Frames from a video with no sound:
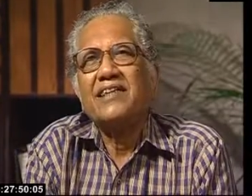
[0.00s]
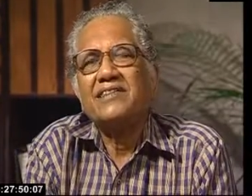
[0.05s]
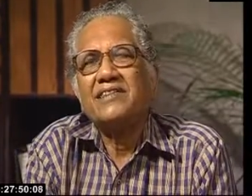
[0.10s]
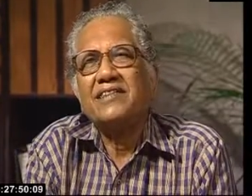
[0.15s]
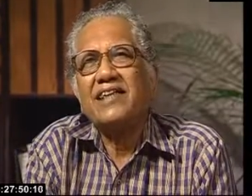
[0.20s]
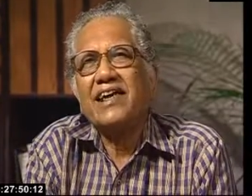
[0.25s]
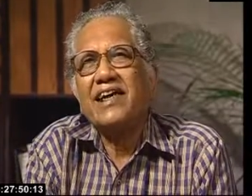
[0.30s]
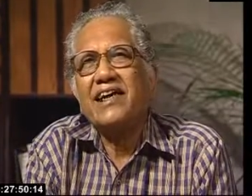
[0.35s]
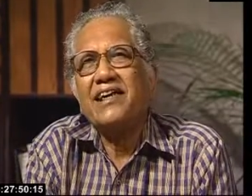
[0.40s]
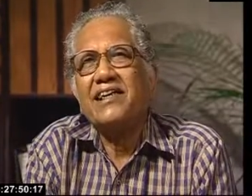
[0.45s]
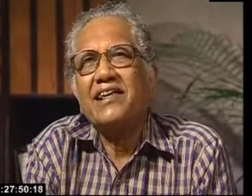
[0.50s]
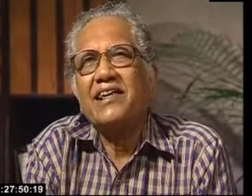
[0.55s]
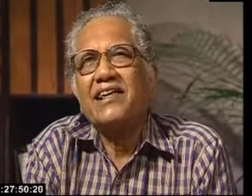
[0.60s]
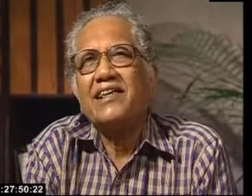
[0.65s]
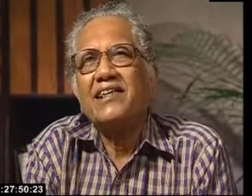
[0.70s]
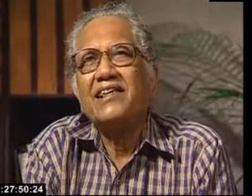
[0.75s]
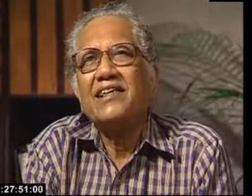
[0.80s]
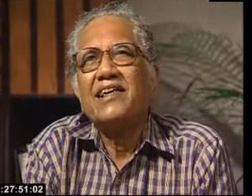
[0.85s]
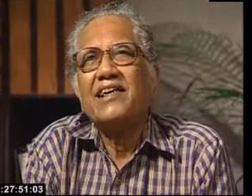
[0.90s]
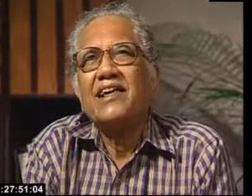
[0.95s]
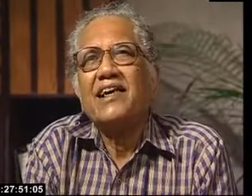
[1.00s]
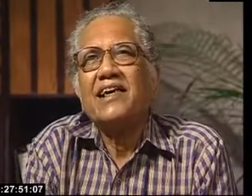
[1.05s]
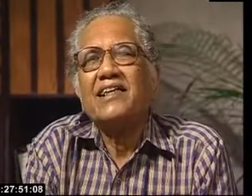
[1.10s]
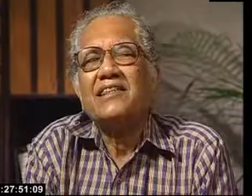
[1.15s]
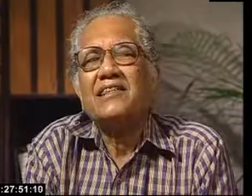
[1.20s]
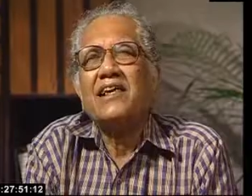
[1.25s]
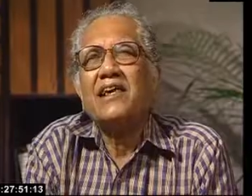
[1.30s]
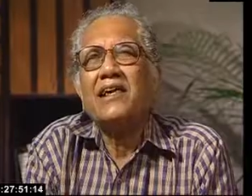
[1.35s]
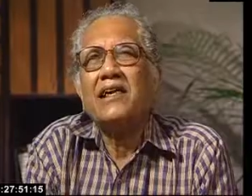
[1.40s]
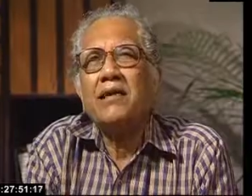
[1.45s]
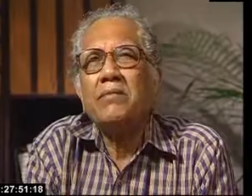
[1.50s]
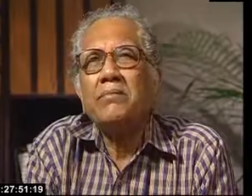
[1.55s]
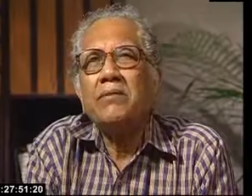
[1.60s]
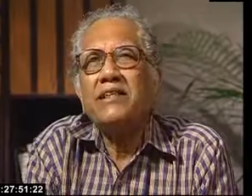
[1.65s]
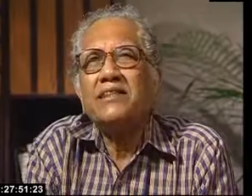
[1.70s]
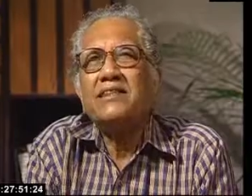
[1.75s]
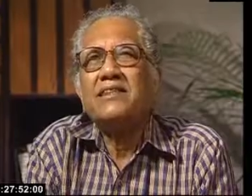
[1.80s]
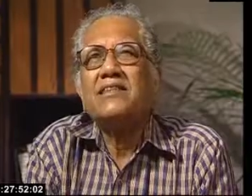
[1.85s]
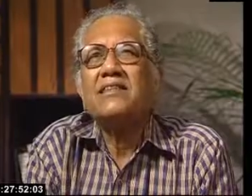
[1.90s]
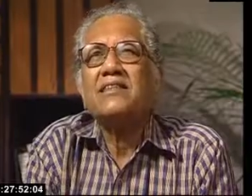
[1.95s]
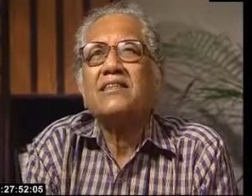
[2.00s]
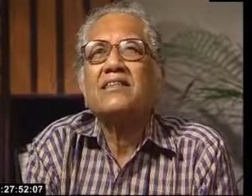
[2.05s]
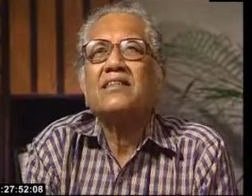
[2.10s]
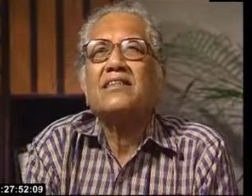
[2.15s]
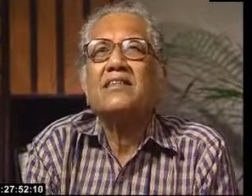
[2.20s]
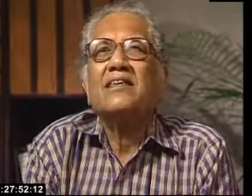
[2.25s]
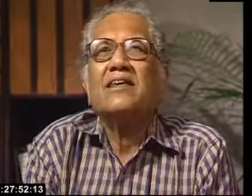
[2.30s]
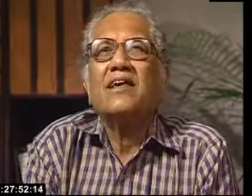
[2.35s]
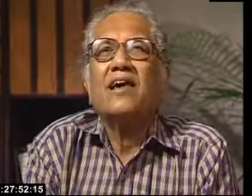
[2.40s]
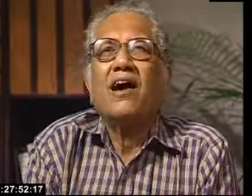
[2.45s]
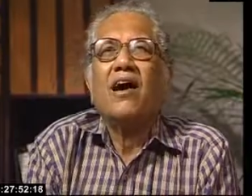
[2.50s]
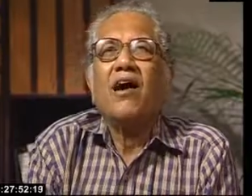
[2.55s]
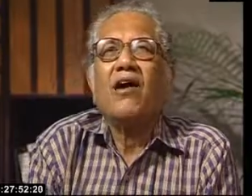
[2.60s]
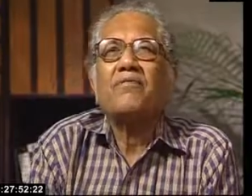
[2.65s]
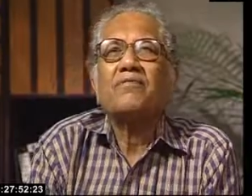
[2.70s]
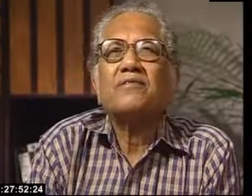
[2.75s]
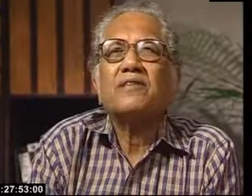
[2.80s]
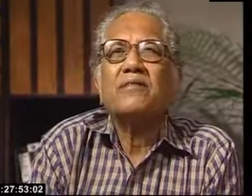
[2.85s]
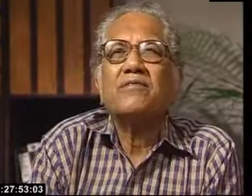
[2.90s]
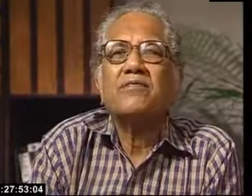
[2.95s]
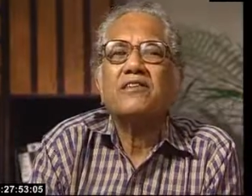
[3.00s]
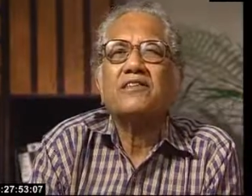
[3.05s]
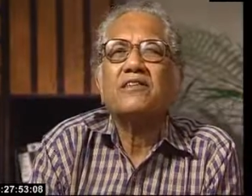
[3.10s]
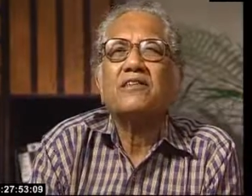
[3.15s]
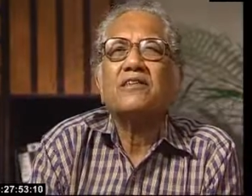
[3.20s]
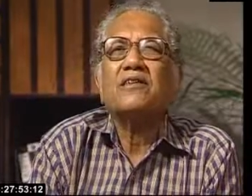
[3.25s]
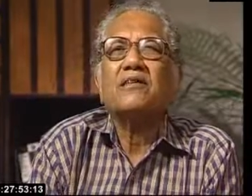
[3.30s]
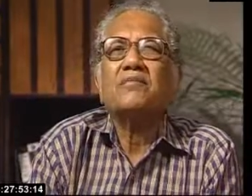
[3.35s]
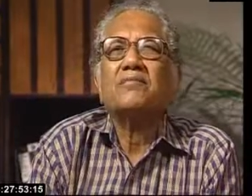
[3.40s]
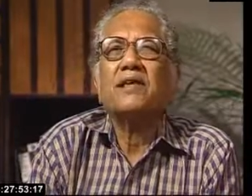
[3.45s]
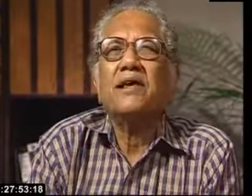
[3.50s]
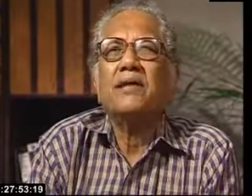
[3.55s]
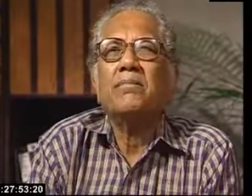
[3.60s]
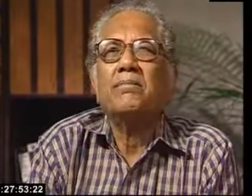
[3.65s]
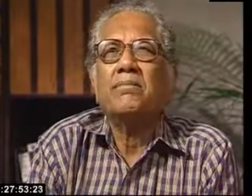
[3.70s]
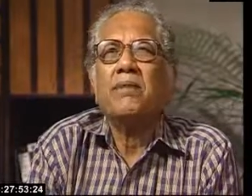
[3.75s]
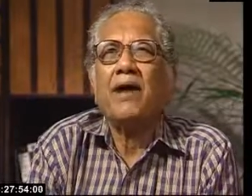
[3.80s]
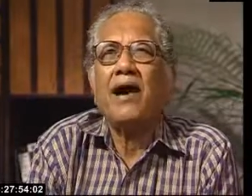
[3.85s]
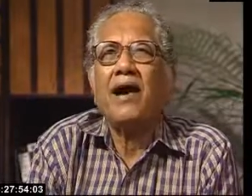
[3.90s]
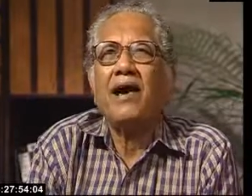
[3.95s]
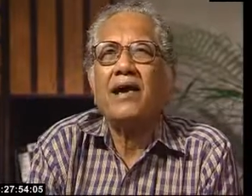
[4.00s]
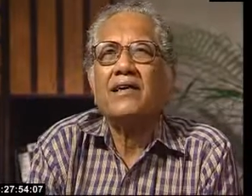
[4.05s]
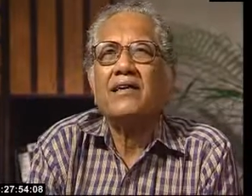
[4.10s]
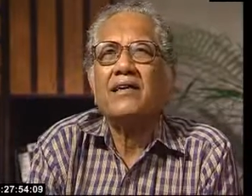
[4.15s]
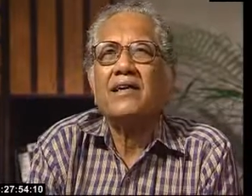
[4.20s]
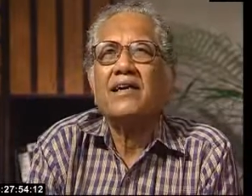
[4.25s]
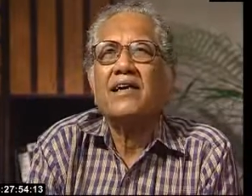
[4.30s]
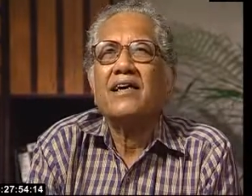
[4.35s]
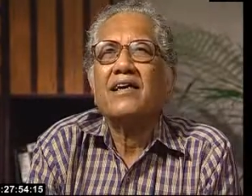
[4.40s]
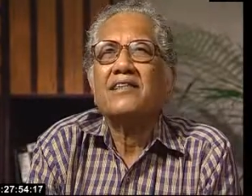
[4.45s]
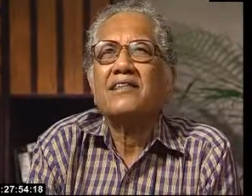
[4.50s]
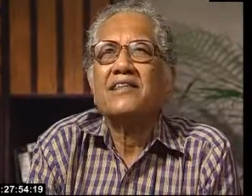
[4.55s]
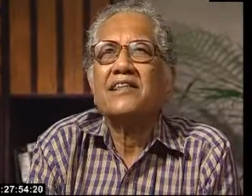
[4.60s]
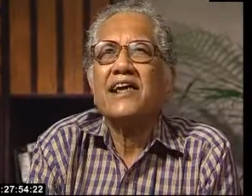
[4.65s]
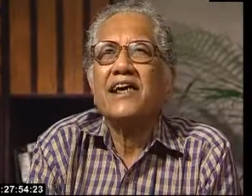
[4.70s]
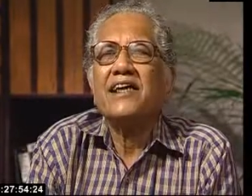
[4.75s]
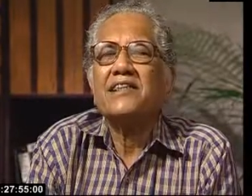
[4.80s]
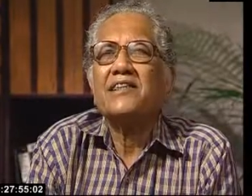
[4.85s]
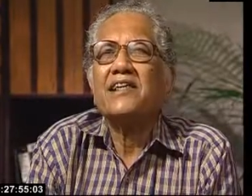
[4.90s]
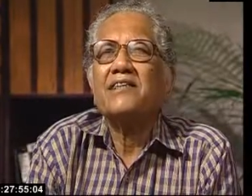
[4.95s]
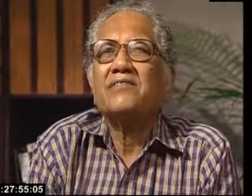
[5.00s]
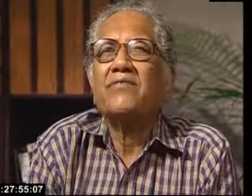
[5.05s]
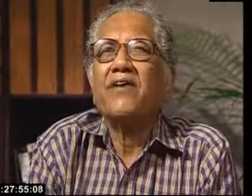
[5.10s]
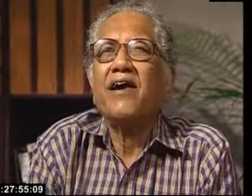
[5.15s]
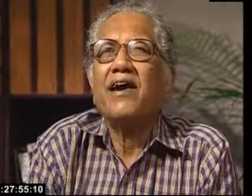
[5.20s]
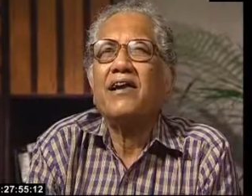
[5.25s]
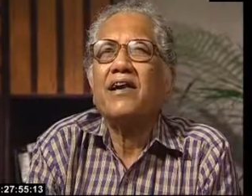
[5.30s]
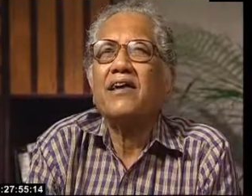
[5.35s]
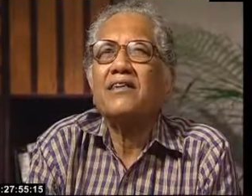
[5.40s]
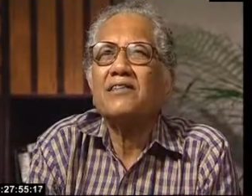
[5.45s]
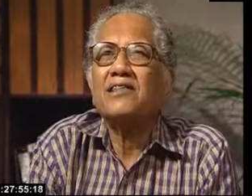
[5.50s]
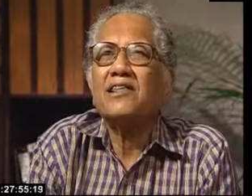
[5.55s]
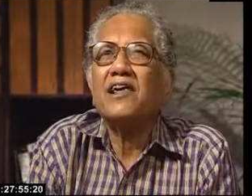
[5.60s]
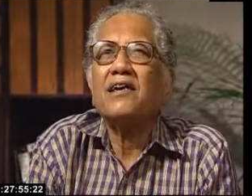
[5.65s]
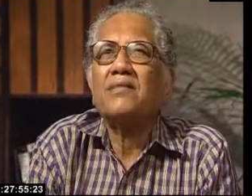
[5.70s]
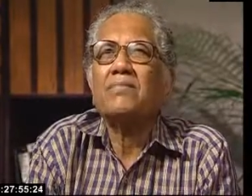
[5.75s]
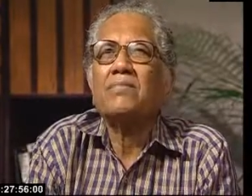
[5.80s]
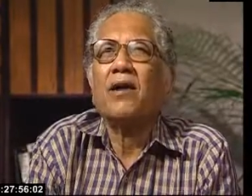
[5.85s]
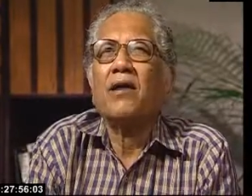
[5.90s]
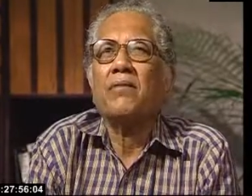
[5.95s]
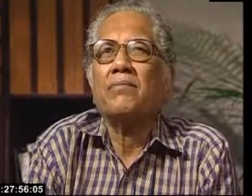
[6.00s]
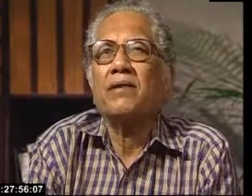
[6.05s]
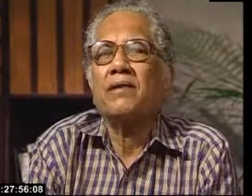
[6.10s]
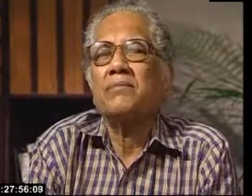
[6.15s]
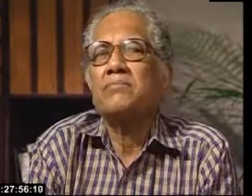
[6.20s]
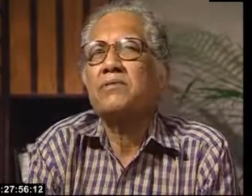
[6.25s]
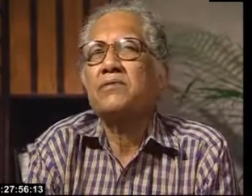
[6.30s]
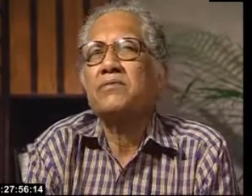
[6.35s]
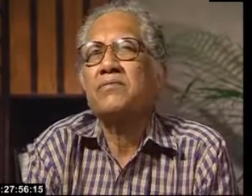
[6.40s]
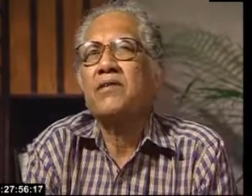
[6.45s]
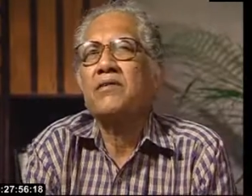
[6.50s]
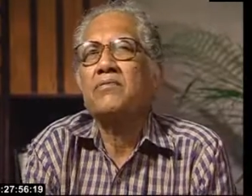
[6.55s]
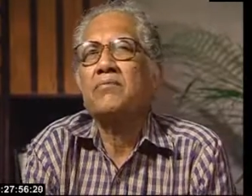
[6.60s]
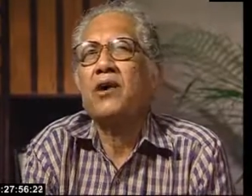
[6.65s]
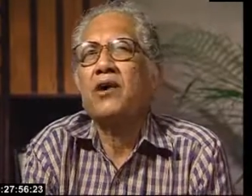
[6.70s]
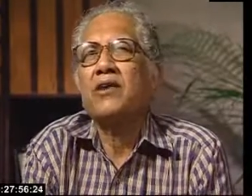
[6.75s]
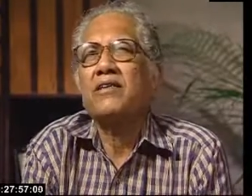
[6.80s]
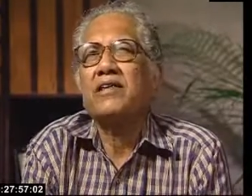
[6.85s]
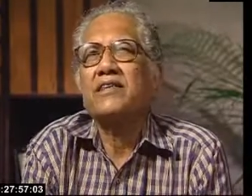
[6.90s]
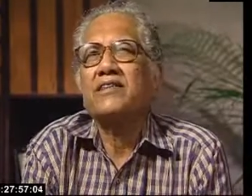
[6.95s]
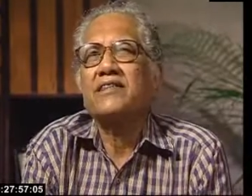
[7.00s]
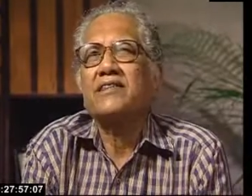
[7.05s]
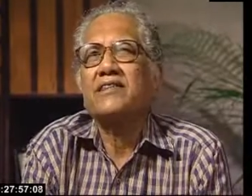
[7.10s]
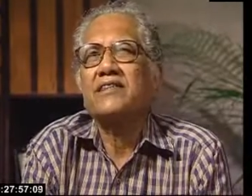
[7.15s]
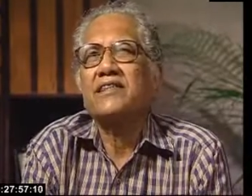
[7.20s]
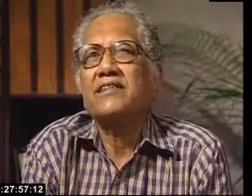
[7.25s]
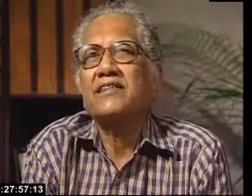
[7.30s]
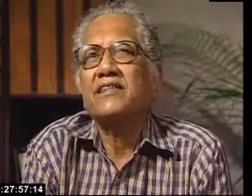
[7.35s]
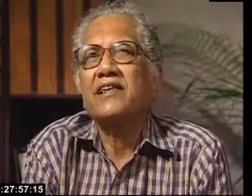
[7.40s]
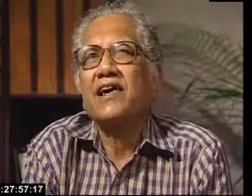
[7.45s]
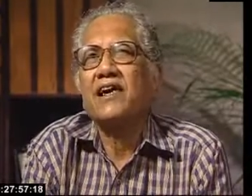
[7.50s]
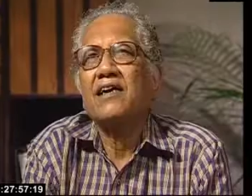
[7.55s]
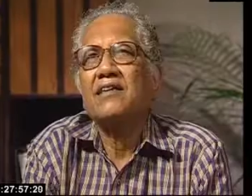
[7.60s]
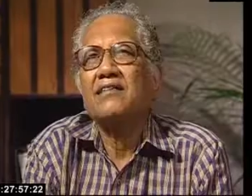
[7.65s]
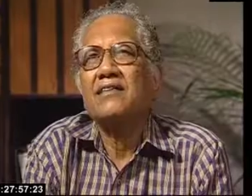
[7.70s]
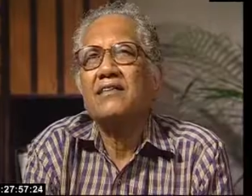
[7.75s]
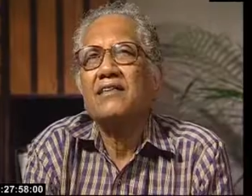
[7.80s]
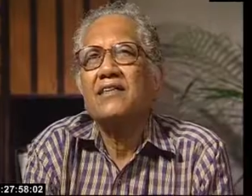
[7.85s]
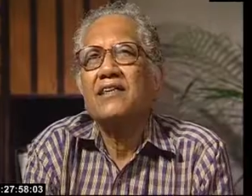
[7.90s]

And secondly, the limit of the vision of the empire created financial problems for Mahadaji Scindia.